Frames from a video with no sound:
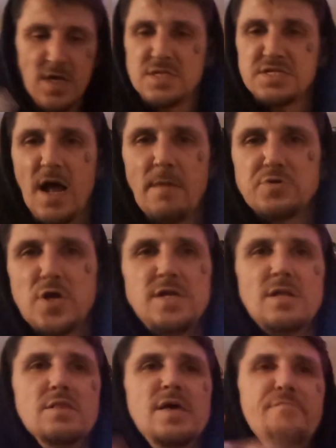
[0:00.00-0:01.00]
Stop trying
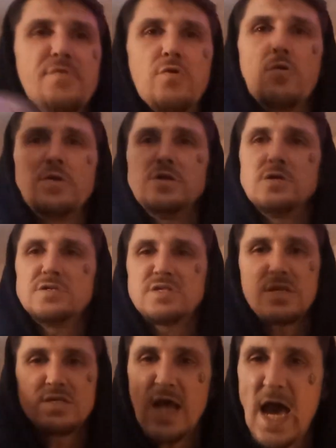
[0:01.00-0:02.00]
to live according to
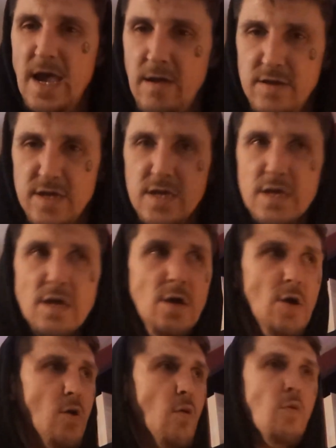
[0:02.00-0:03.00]
society
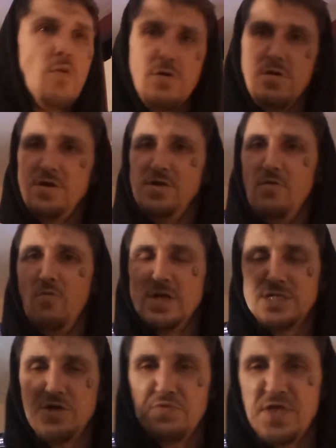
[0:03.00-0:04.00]
or,
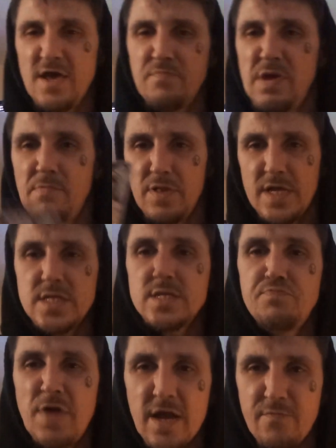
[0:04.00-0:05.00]
what you think people
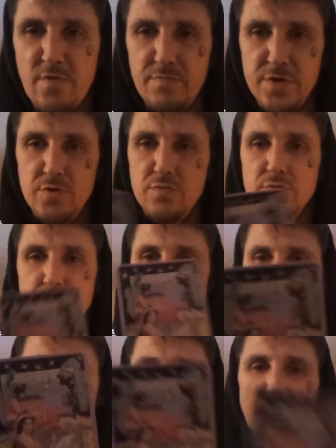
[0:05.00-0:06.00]
expect from you.
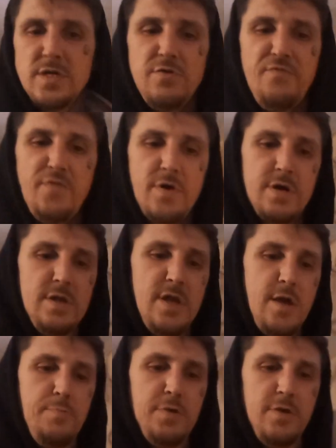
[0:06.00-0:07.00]
Do what makes you fucking
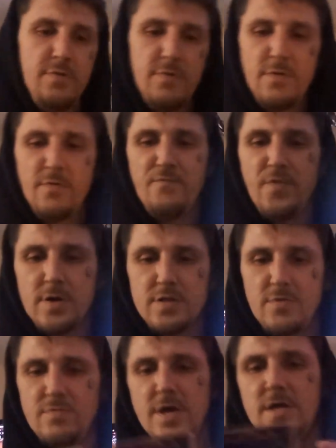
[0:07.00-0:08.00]
happy. Fuck
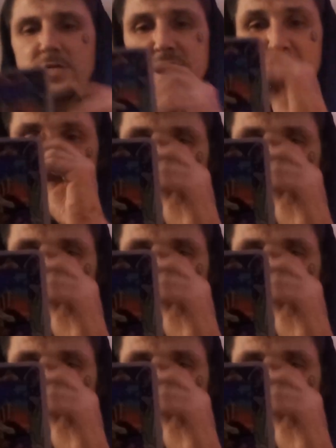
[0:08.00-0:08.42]
the rest.